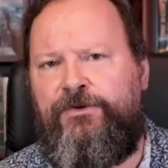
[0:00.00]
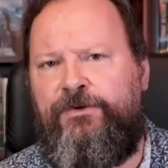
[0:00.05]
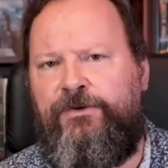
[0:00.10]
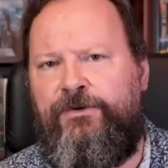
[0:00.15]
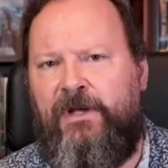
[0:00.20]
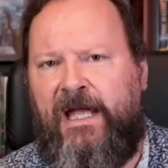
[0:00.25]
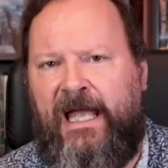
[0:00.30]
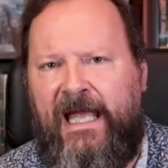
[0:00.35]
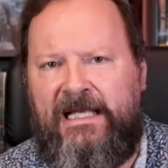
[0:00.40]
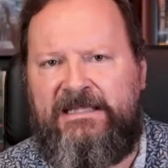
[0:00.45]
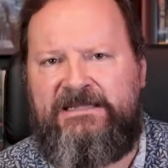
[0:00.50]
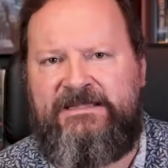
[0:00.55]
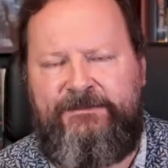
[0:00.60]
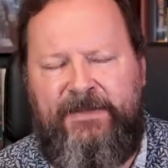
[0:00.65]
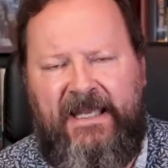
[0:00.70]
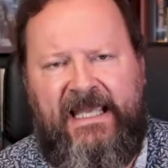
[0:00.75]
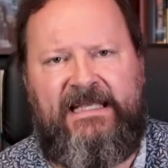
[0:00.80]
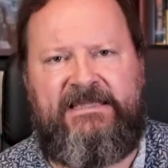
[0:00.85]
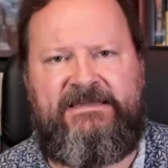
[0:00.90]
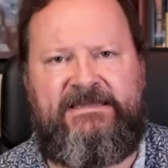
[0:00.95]
to as
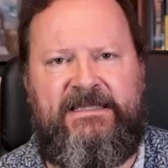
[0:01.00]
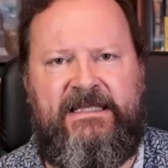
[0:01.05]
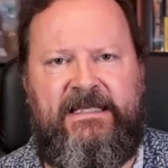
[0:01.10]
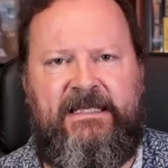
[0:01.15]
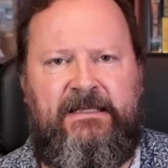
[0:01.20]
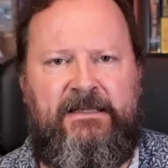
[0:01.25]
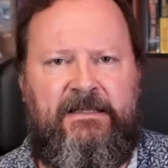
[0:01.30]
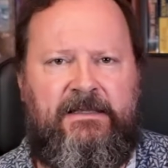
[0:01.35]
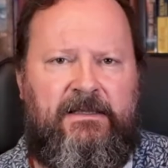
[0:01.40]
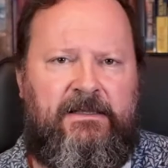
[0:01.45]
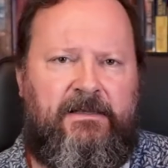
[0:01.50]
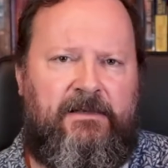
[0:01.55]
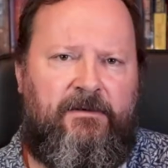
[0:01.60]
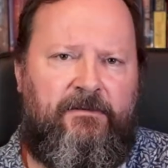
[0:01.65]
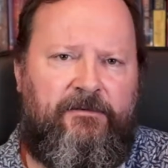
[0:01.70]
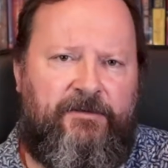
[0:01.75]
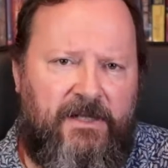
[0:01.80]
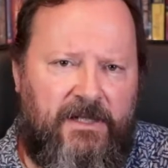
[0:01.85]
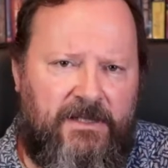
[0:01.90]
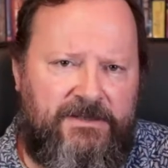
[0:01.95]
basic
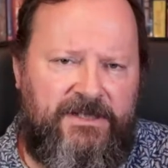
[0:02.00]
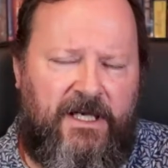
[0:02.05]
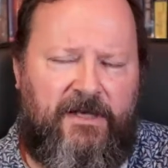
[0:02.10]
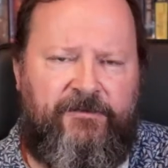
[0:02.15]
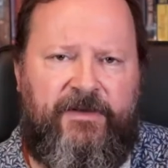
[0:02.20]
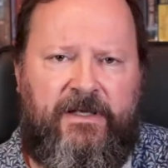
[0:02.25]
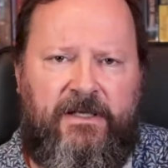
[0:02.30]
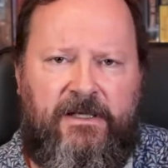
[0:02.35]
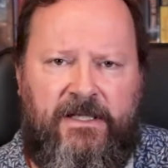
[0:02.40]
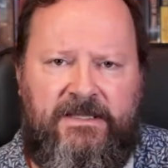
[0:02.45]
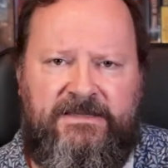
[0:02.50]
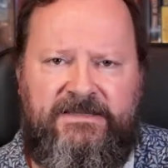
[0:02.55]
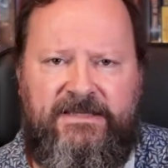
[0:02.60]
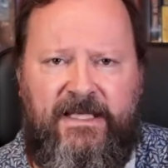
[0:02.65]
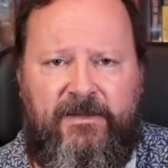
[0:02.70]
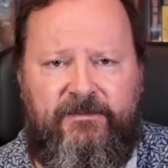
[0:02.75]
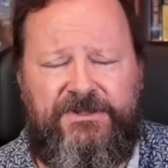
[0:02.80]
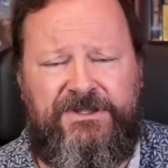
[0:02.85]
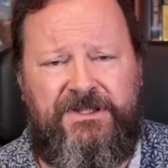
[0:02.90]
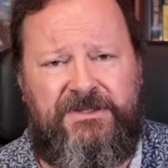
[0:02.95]
philosophical
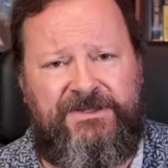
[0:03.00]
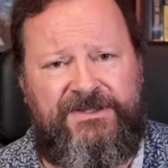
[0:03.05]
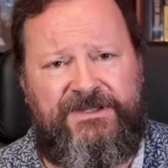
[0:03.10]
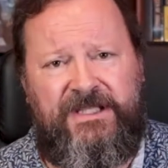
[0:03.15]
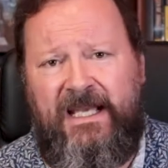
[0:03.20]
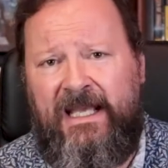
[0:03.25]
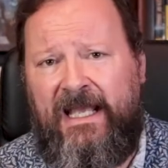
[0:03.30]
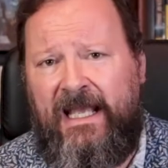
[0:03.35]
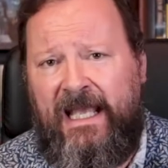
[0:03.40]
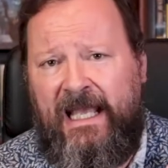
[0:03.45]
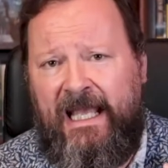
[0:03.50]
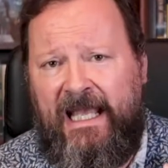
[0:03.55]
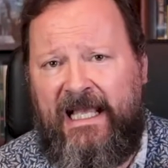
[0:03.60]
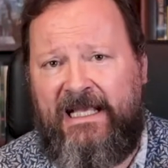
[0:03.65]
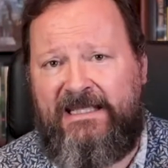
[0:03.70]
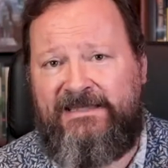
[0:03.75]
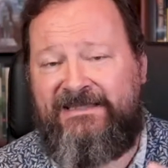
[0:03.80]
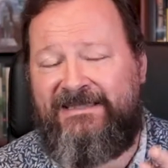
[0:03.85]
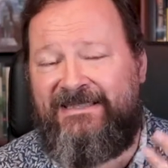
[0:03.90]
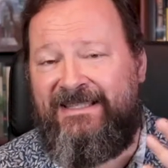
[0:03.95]
assumptions
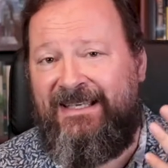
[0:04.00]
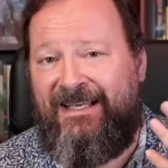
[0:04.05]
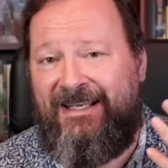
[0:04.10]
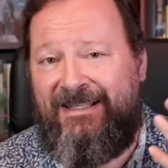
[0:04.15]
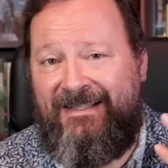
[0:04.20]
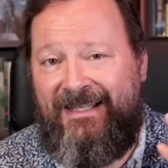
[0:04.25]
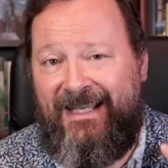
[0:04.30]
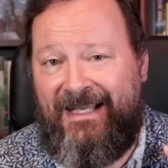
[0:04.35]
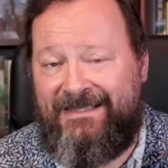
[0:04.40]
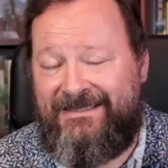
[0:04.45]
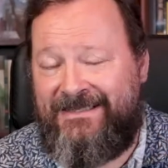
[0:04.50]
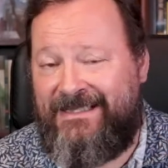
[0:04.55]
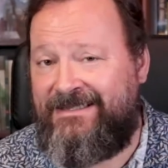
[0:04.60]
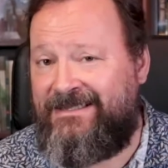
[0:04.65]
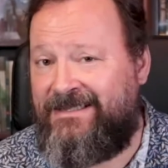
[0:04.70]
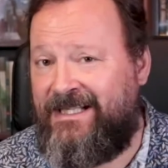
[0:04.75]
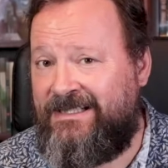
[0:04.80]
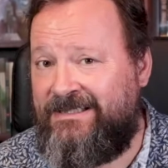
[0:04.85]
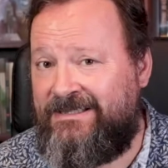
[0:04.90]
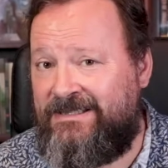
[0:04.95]
as the
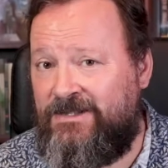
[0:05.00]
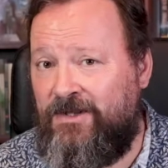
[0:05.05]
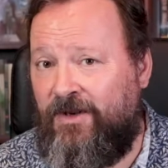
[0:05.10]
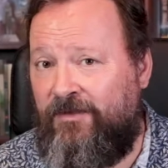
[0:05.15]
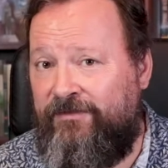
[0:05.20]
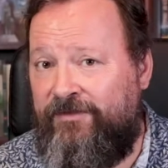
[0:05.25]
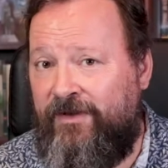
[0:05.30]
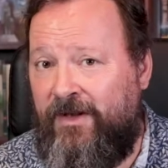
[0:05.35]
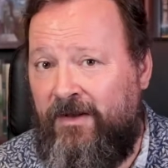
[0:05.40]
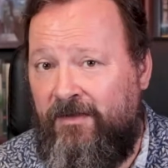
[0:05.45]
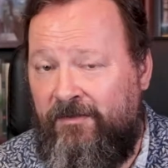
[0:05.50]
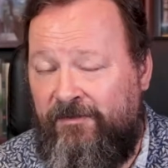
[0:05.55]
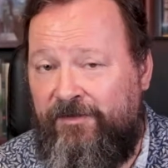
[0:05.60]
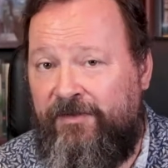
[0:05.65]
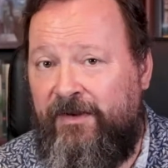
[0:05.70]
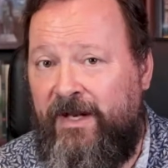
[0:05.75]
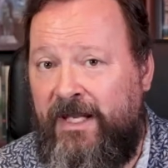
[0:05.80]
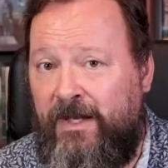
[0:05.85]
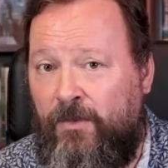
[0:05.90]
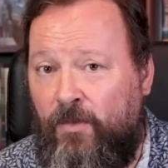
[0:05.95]
existence of
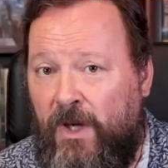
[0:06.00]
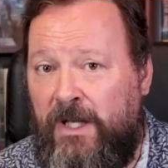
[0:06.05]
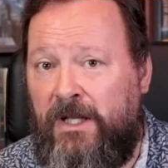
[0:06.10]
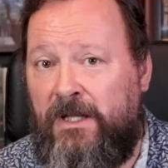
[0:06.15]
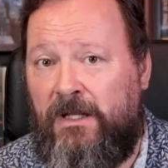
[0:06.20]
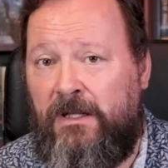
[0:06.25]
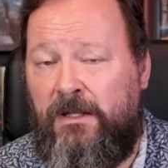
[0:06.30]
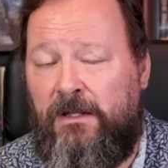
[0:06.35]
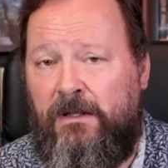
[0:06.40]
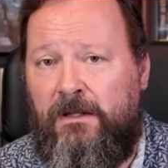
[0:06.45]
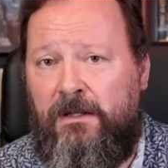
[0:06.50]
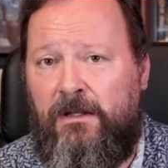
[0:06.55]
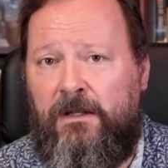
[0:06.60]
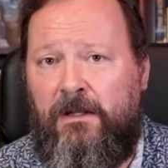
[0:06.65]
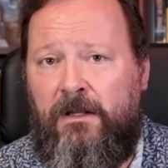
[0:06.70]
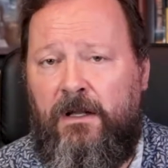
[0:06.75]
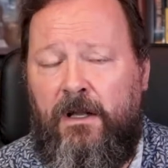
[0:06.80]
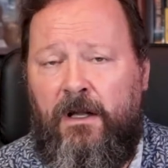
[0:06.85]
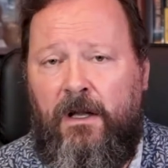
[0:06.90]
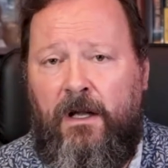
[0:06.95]
free will,
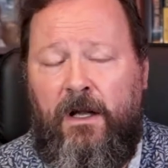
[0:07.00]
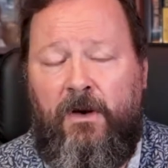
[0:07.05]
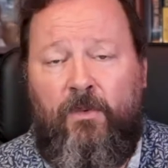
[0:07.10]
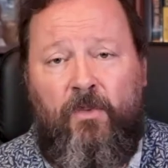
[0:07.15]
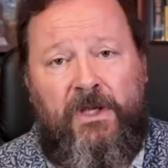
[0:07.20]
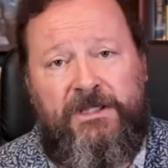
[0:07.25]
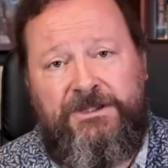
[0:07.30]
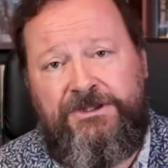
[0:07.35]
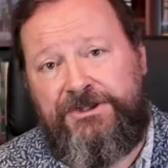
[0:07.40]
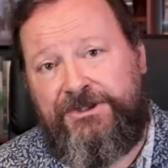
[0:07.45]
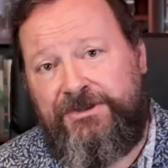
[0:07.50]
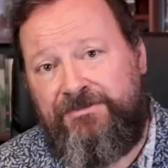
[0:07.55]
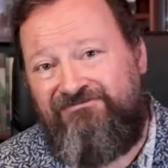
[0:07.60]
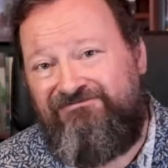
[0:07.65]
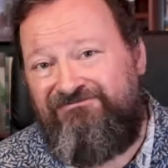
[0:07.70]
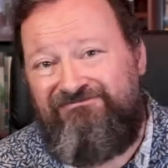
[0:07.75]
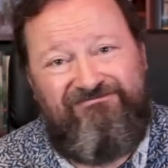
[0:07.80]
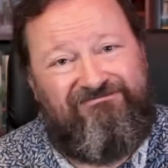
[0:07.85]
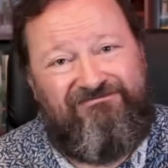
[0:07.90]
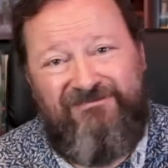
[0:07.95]
which
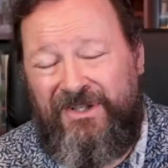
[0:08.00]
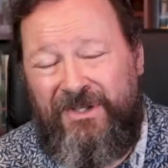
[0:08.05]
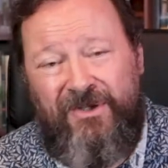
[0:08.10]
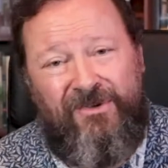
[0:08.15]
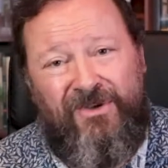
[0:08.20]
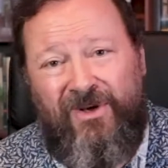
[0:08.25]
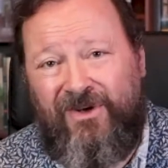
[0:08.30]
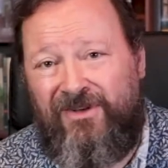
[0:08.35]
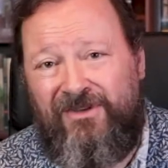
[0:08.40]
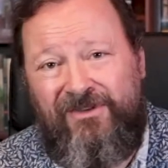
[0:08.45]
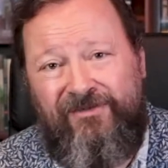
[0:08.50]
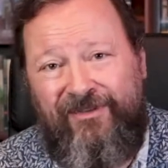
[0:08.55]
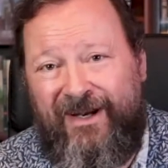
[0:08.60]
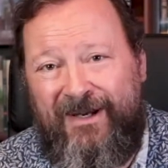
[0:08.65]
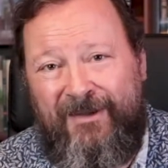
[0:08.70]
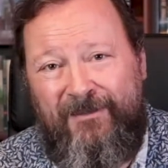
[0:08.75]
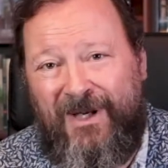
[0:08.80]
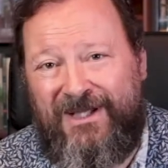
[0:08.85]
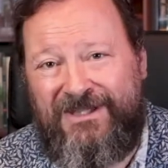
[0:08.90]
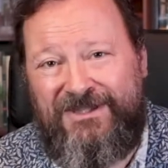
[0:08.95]
you don't
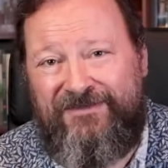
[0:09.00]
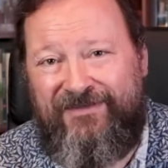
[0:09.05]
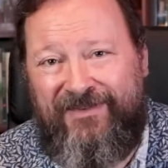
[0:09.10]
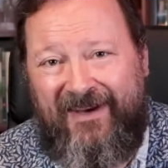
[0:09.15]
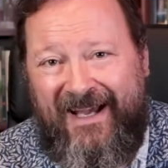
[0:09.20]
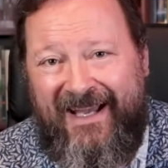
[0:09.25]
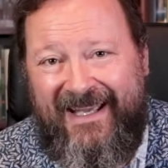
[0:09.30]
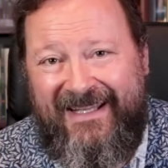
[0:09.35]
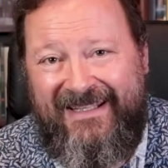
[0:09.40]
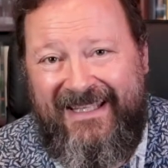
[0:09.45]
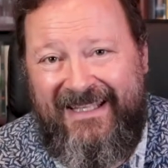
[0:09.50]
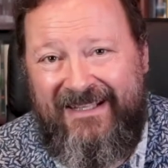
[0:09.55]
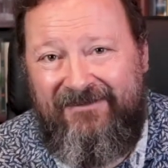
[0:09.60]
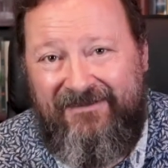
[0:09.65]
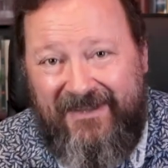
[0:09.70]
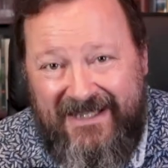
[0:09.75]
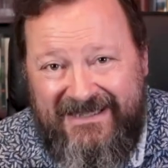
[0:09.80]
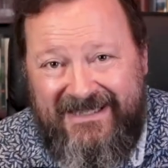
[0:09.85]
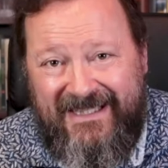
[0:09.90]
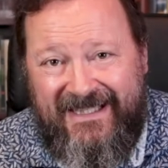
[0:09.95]
very much find in
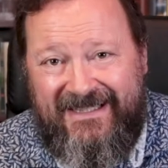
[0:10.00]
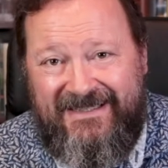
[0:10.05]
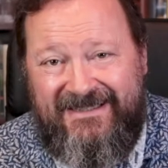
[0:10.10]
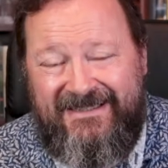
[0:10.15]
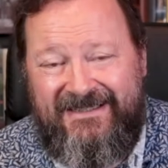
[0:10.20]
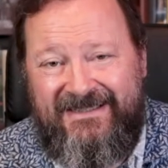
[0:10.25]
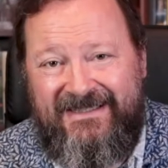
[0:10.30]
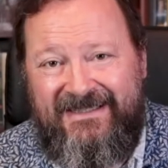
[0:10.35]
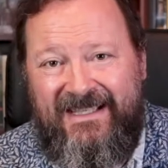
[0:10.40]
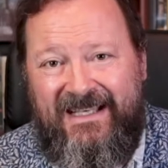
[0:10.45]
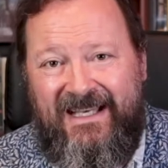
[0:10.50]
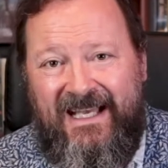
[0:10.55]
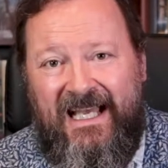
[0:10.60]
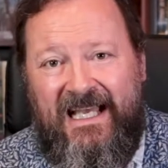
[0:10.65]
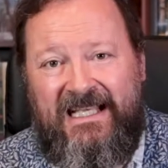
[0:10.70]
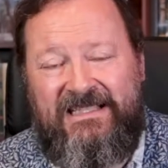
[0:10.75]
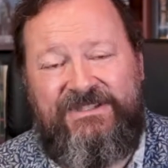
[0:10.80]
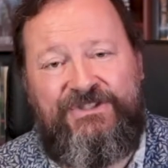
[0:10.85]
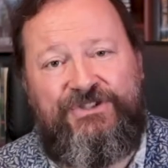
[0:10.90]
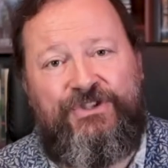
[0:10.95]
physics.
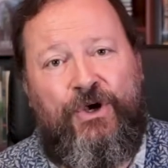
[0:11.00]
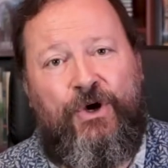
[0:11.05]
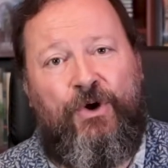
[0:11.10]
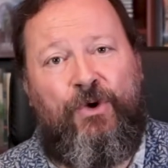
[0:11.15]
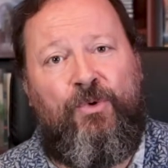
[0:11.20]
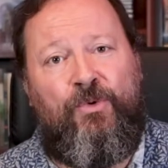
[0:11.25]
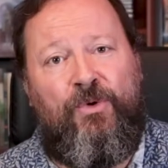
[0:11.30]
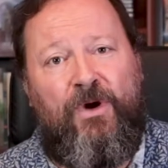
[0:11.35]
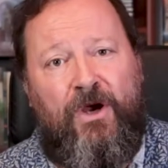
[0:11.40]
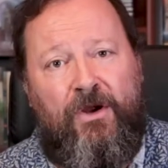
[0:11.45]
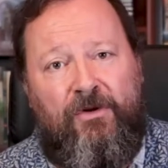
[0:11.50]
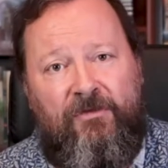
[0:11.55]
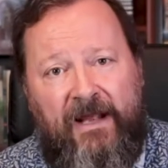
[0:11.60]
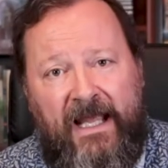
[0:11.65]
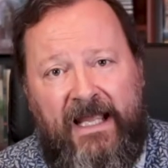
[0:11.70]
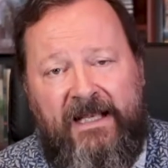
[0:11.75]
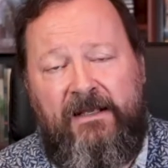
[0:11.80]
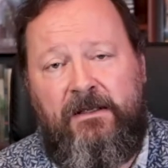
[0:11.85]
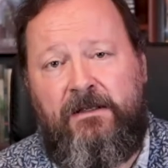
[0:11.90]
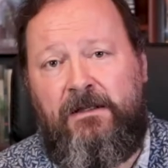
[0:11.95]
So a
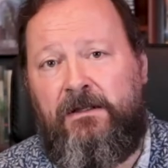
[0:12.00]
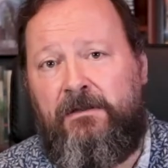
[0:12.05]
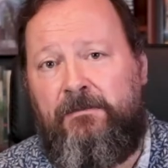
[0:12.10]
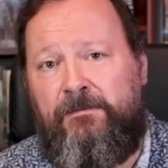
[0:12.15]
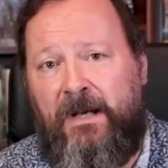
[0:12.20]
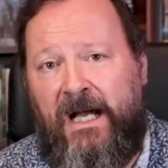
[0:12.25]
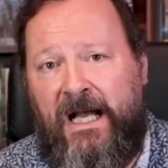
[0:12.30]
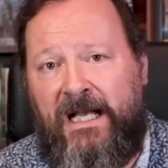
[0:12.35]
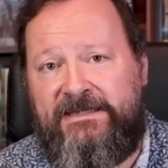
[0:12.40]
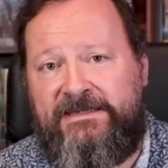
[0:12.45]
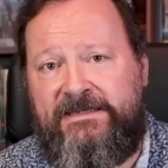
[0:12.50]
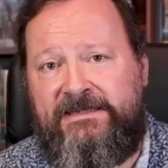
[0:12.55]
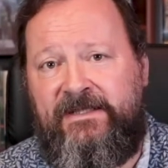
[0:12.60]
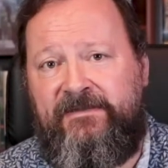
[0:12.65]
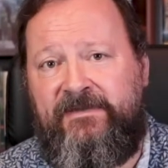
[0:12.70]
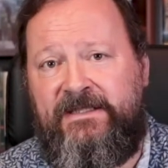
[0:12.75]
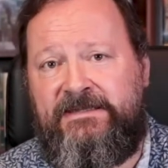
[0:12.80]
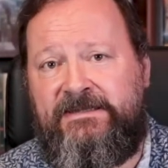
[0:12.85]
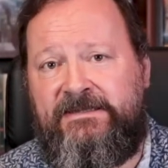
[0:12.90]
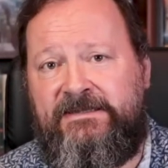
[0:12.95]
radical
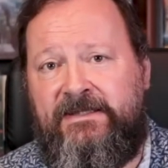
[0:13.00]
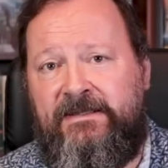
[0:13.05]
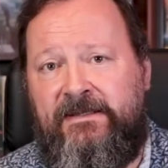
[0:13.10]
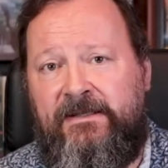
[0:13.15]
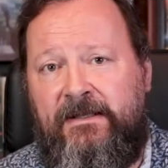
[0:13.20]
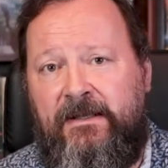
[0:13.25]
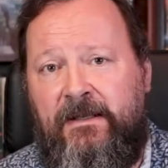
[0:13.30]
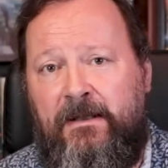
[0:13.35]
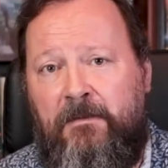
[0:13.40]
positivist